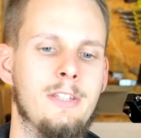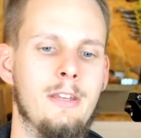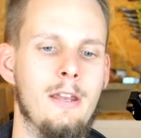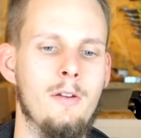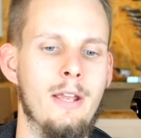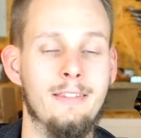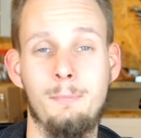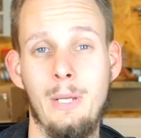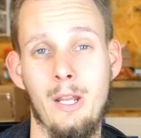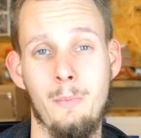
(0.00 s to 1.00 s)
to
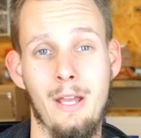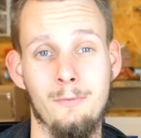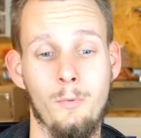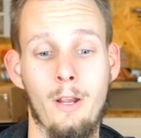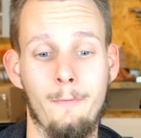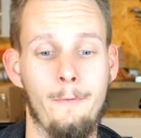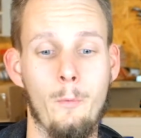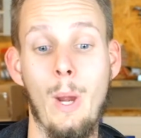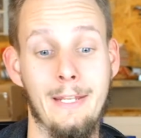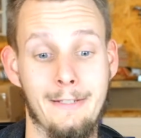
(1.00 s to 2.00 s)
experiment with
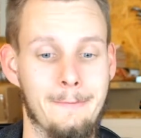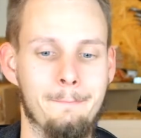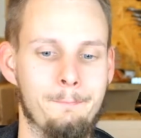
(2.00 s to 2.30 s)
weight.